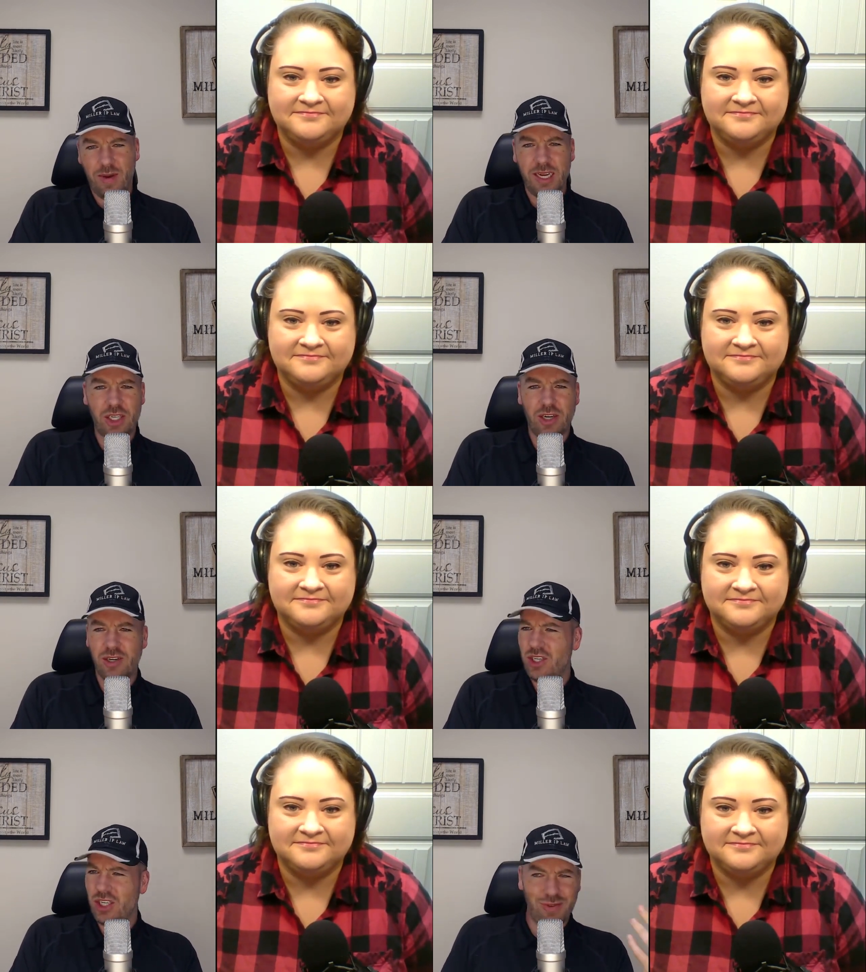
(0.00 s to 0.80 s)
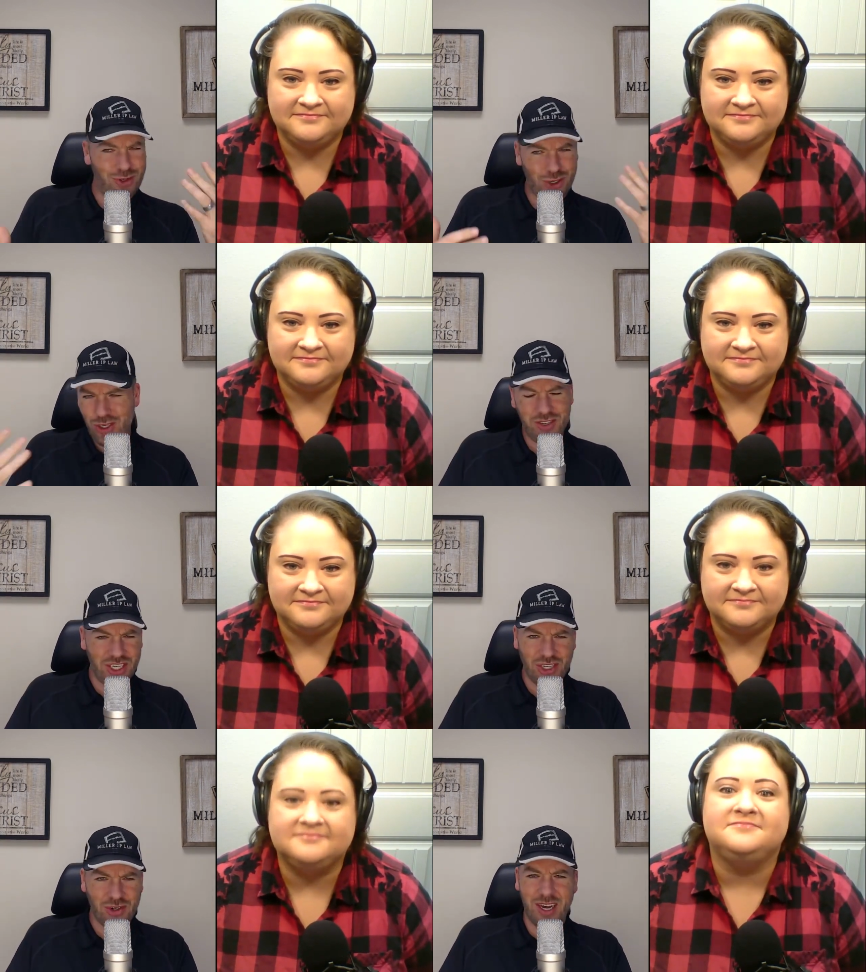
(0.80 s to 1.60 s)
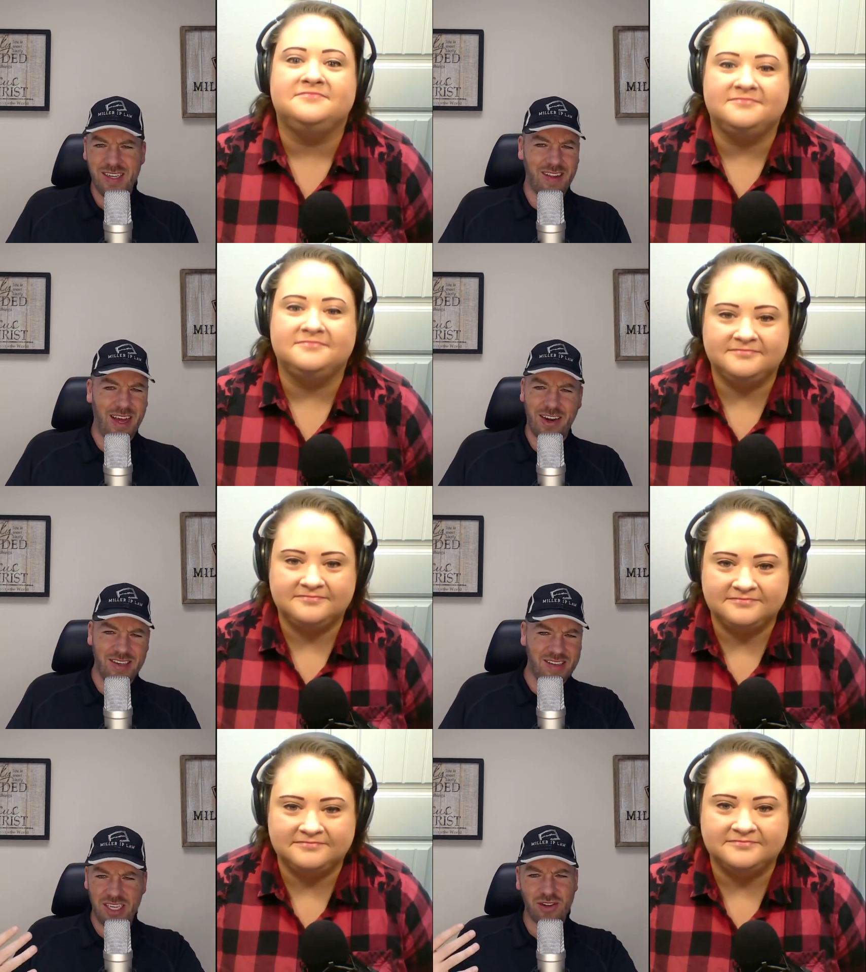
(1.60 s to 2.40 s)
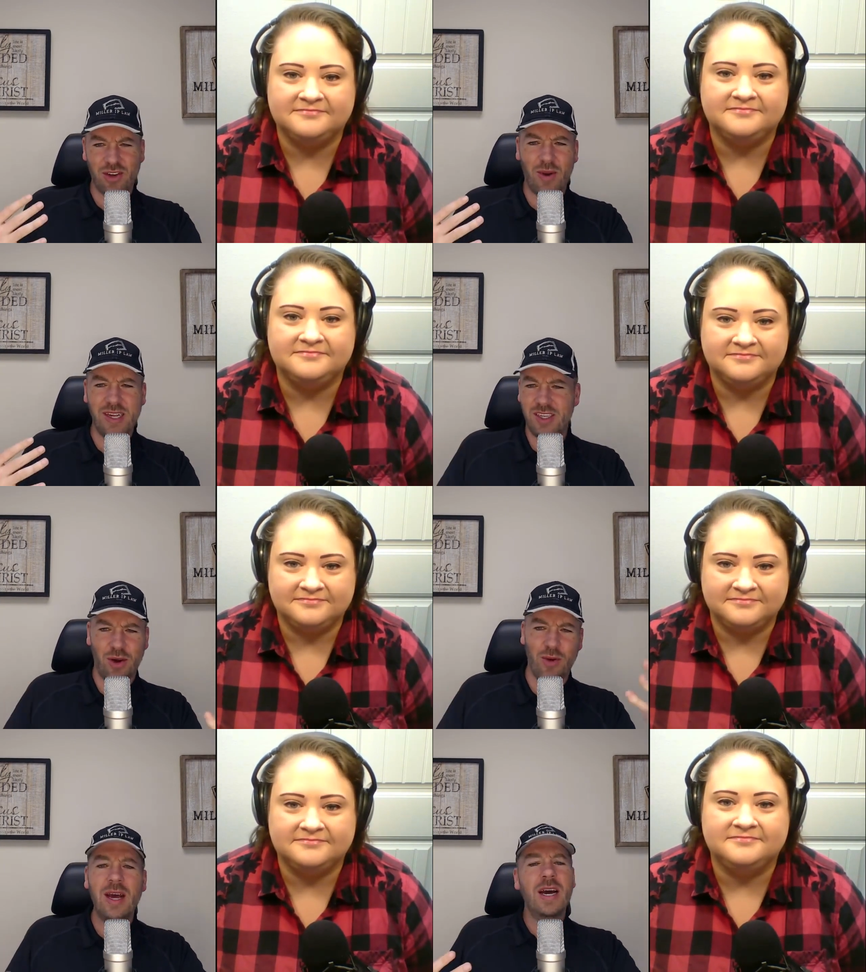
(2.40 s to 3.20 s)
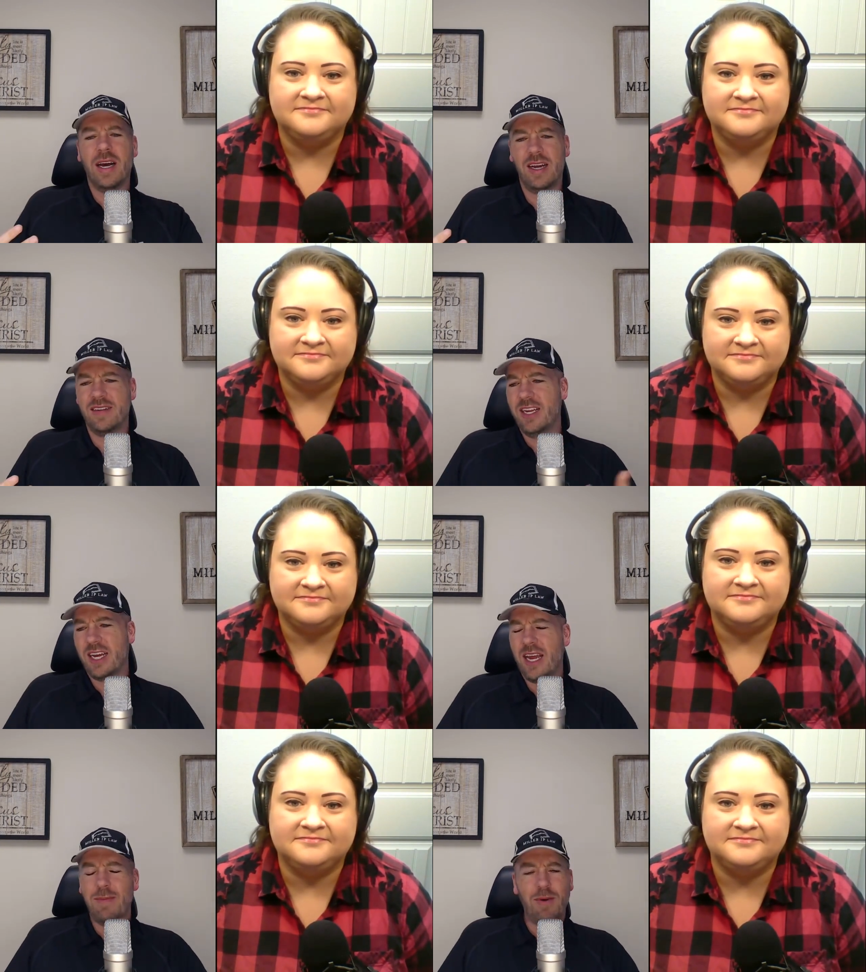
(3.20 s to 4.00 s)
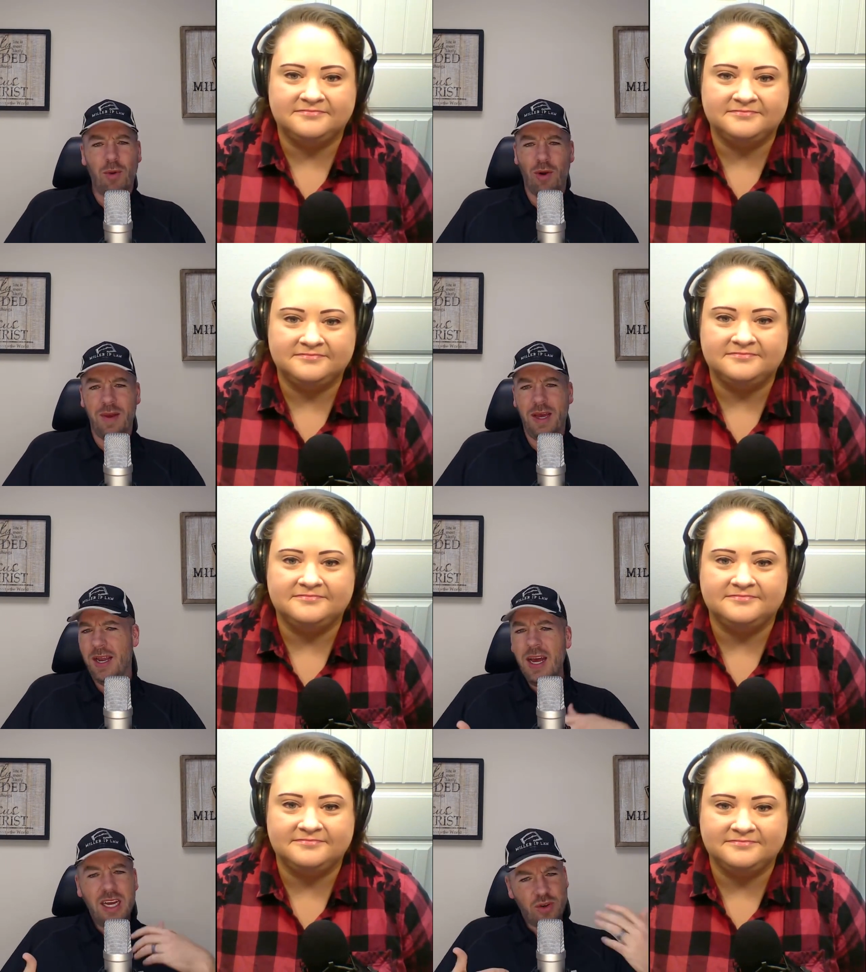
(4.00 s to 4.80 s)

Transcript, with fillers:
Speaker 1: for my church, Church of Jesus Christ of Latter-day Saints, or otherwise known as Big Name of Mormon.